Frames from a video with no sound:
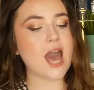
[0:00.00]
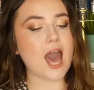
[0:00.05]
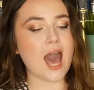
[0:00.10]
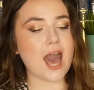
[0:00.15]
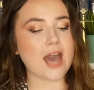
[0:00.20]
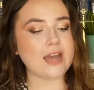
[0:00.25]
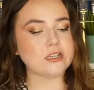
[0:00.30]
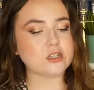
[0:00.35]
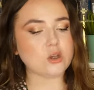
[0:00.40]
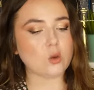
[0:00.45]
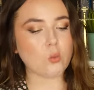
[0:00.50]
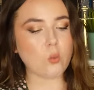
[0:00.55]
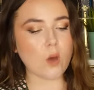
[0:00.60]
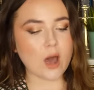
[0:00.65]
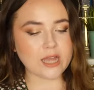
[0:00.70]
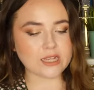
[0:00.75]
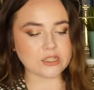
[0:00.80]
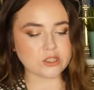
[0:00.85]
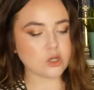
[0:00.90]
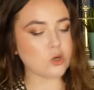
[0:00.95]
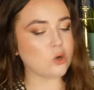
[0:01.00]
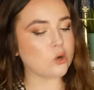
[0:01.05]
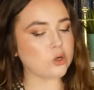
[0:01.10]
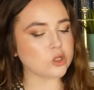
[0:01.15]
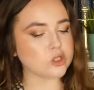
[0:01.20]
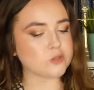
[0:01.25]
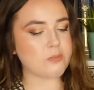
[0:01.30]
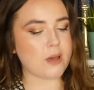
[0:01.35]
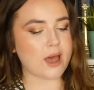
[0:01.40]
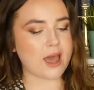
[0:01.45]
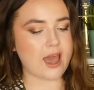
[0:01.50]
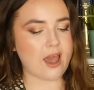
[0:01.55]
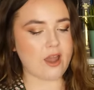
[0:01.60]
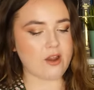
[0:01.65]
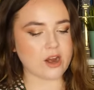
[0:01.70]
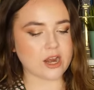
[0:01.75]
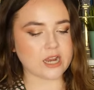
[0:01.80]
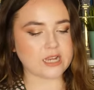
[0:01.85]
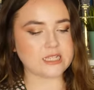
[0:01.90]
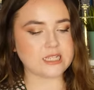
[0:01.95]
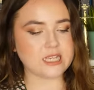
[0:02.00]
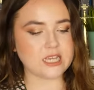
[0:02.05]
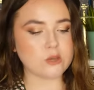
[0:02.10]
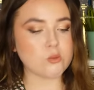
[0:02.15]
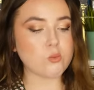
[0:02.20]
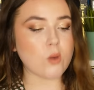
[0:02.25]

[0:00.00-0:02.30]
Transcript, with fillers: and White Horse by Erika T.